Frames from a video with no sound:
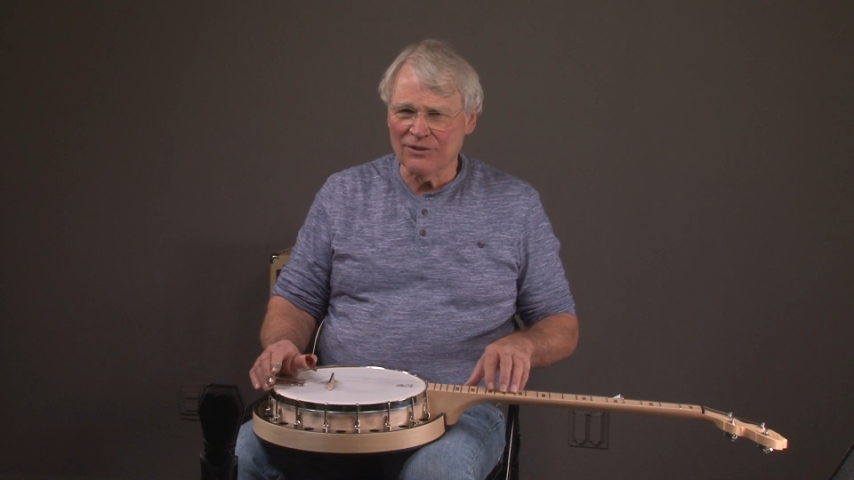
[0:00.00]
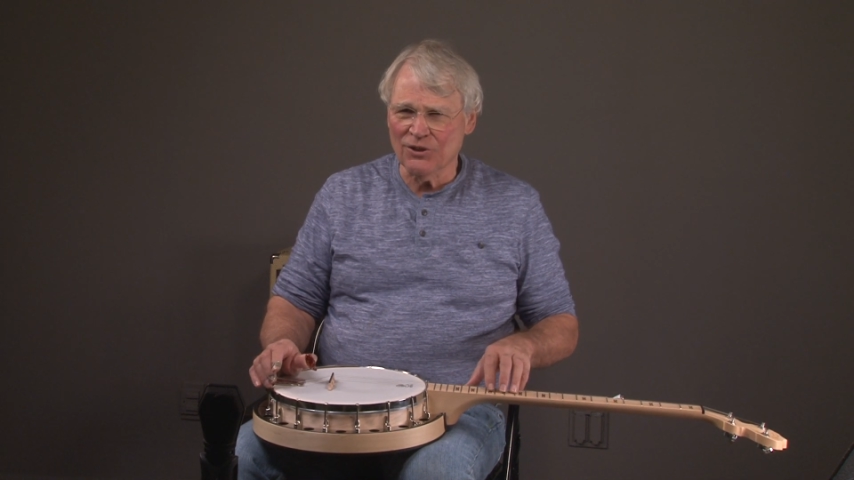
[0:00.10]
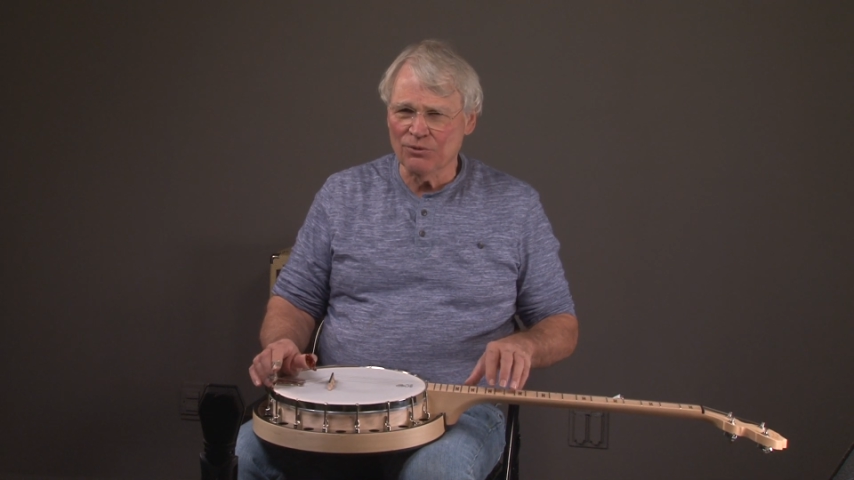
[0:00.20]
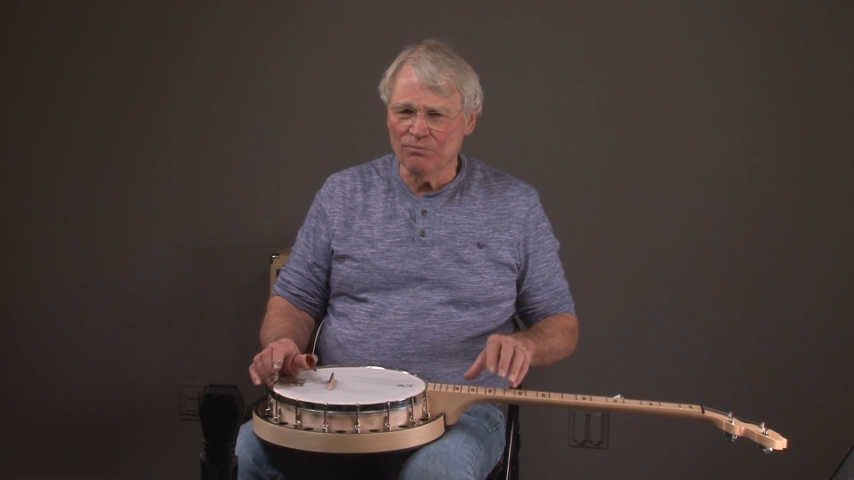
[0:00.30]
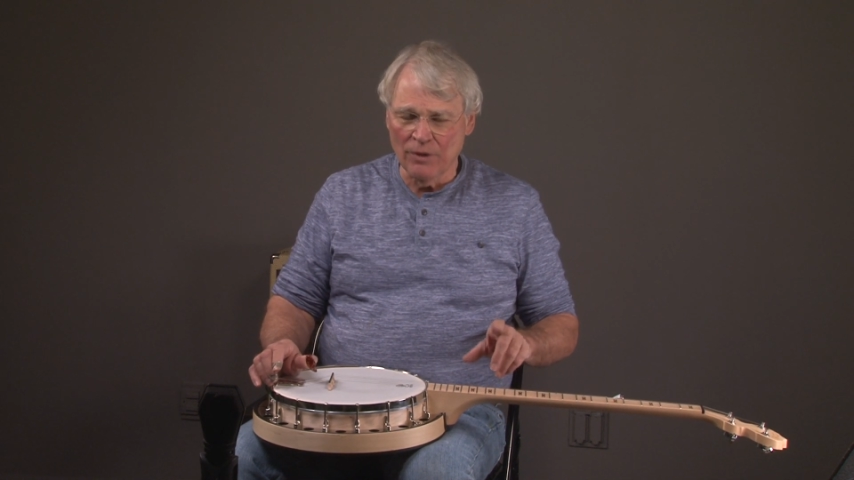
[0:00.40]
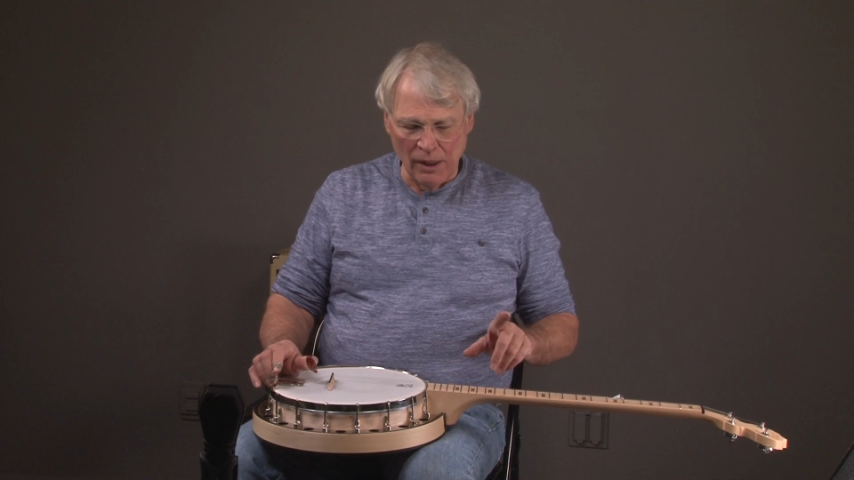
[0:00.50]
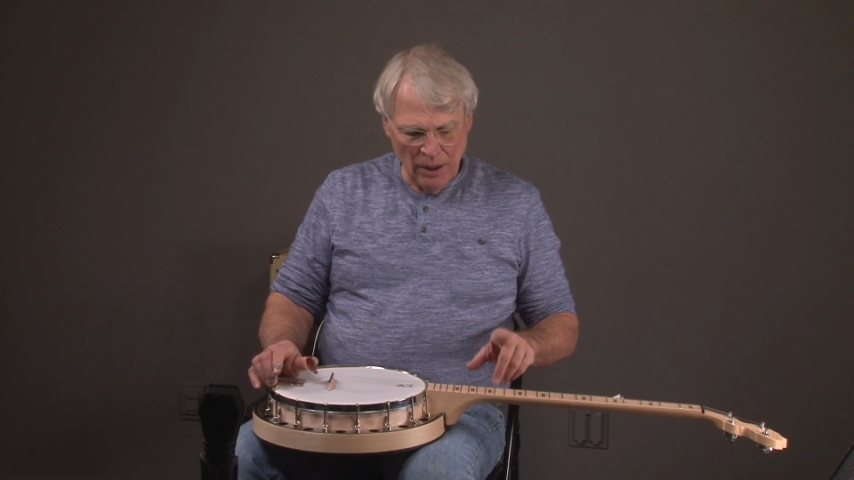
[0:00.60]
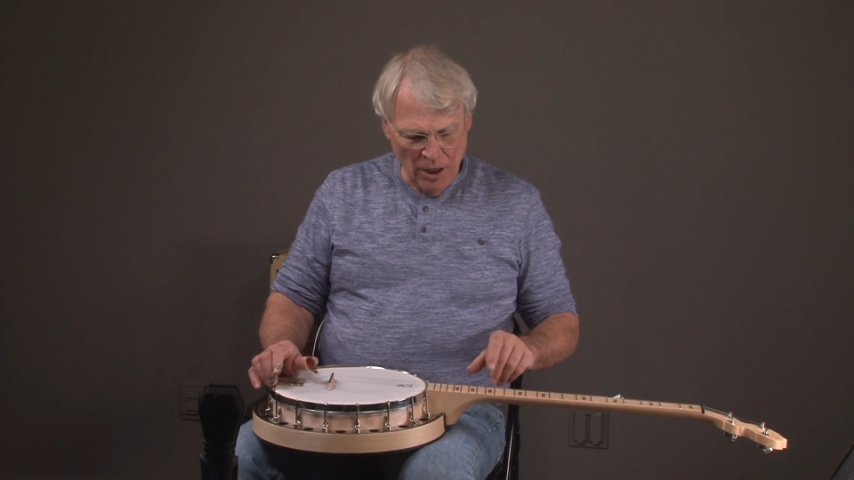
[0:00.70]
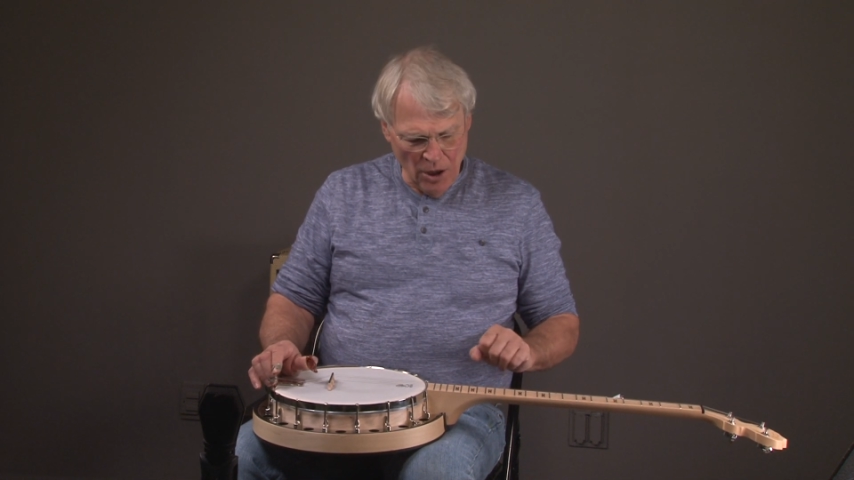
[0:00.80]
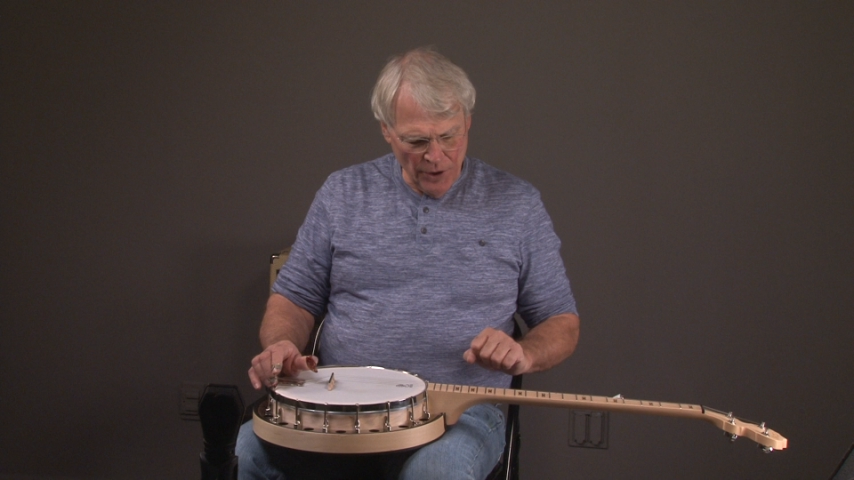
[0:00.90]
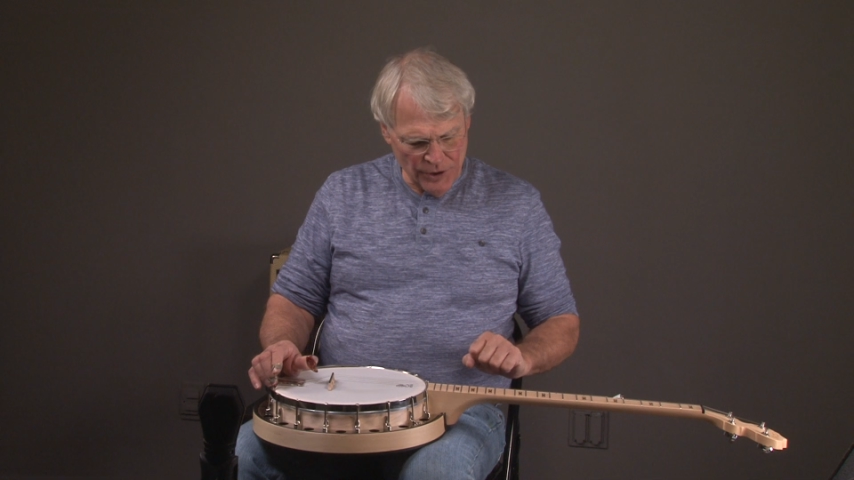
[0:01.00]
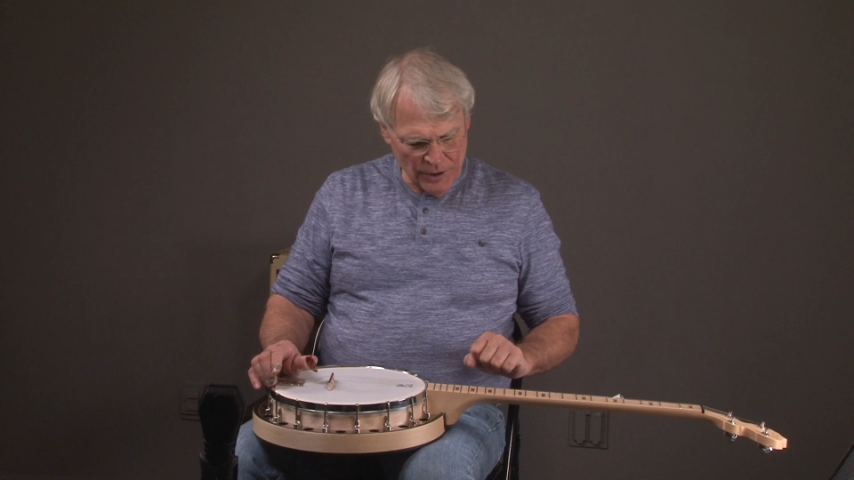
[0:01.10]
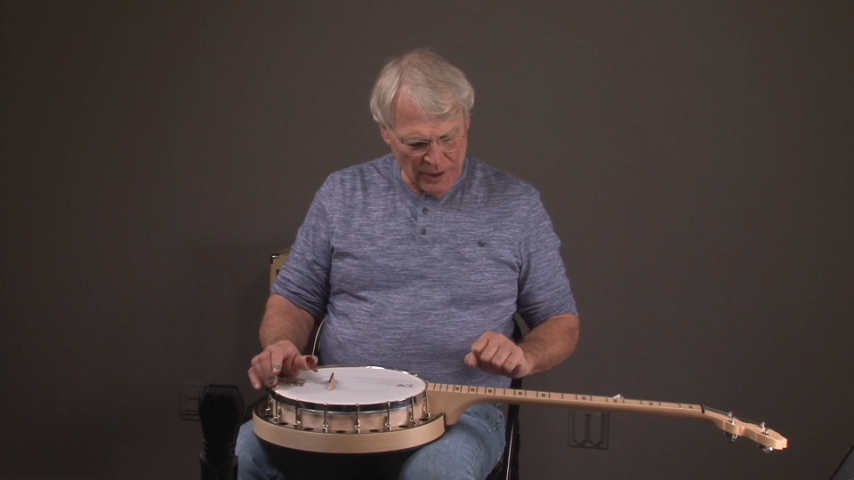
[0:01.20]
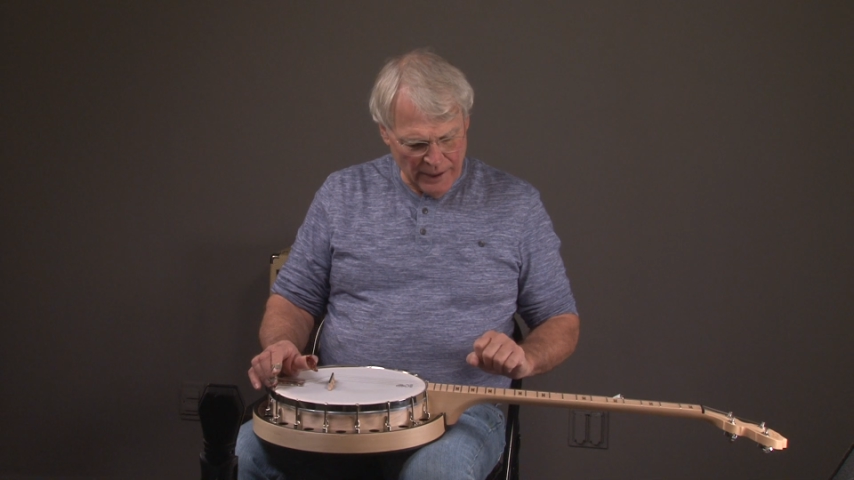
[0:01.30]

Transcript: So always